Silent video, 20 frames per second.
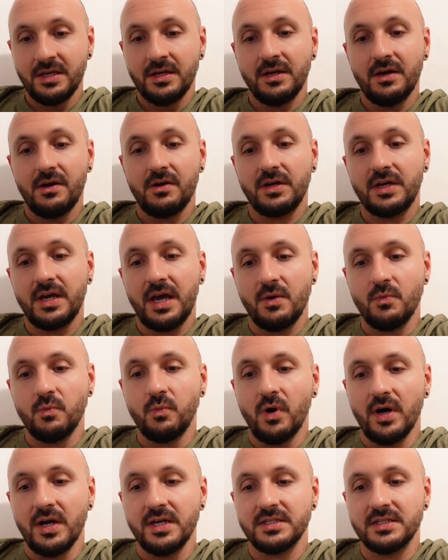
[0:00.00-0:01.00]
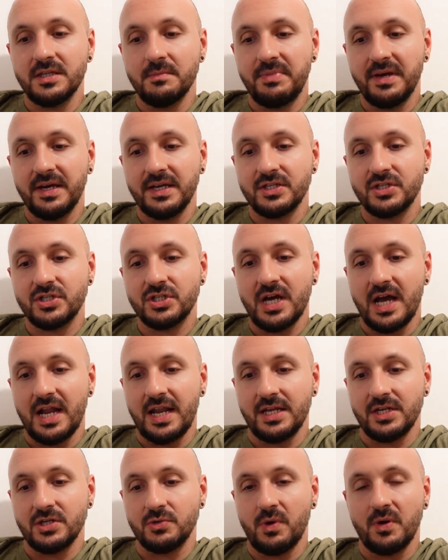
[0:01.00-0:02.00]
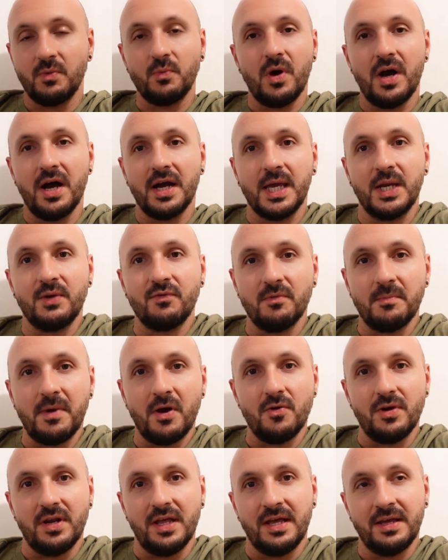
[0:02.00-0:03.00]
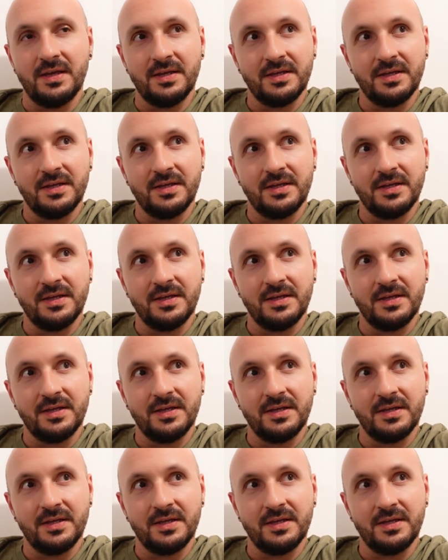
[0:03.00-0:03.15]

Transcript: Okay, what is the biggest challenge when working remotely?